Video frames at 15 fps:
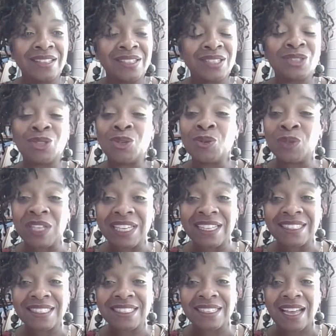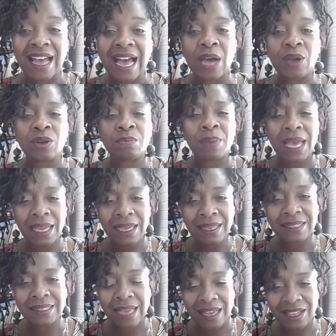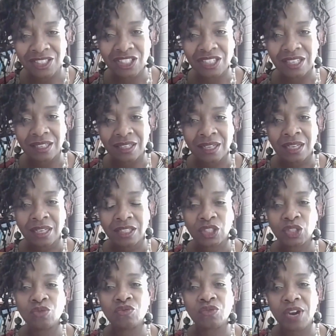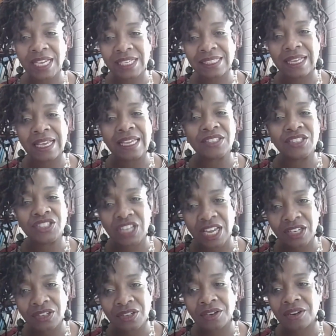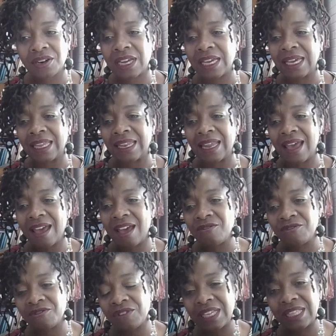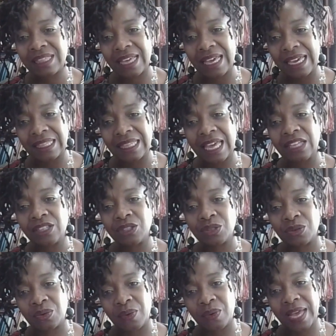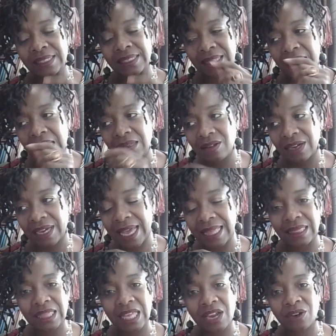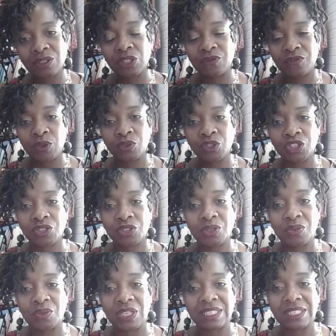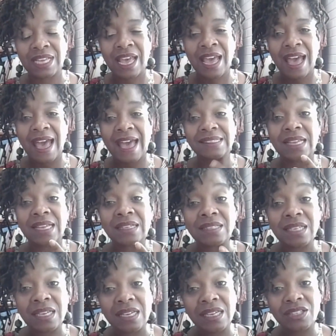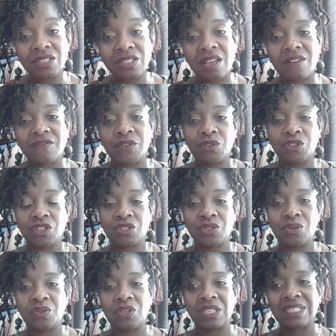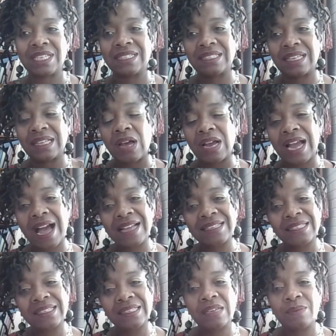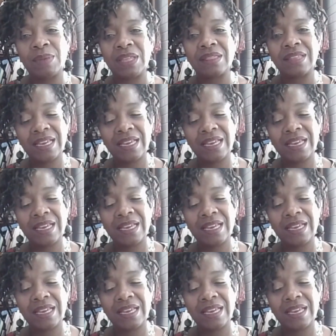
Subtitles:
students how to pay attention to race and gender in everything they do as they look at their future students, as they teach their future students, and to constantly be